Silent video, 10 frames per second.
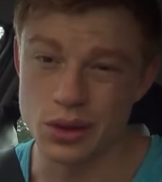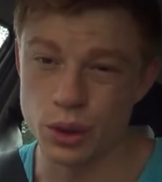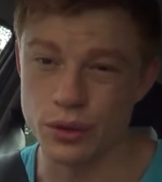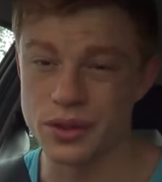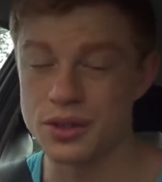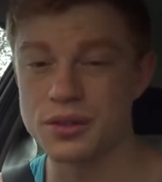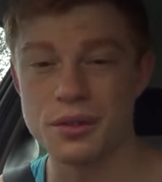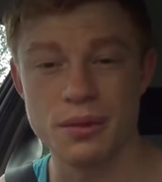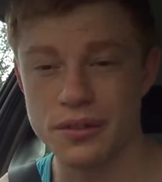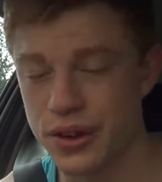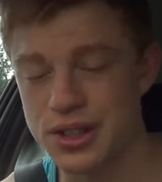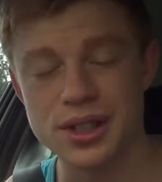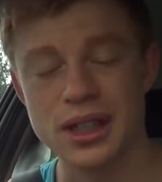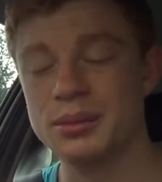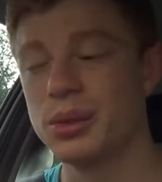endorphins from the first
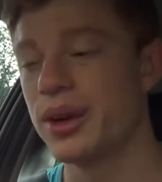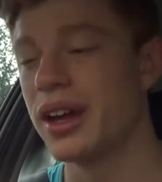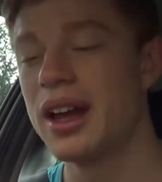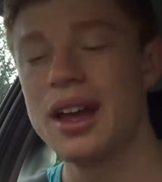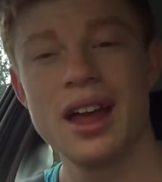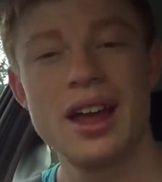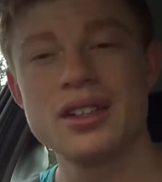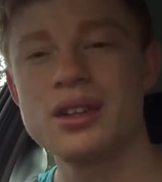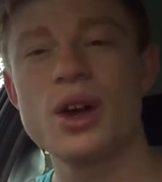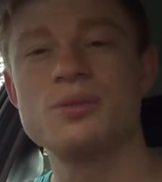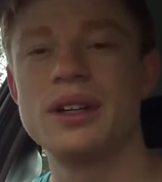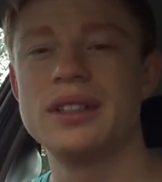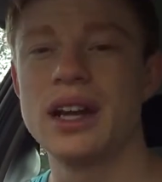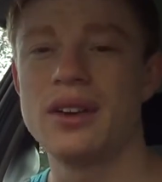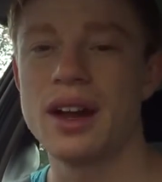thing in the morning. Starts my
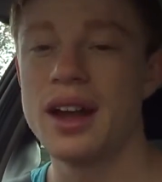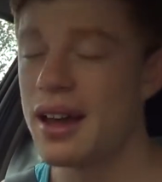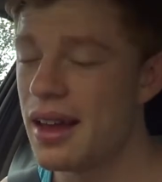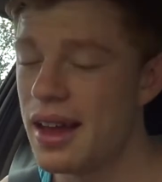day right,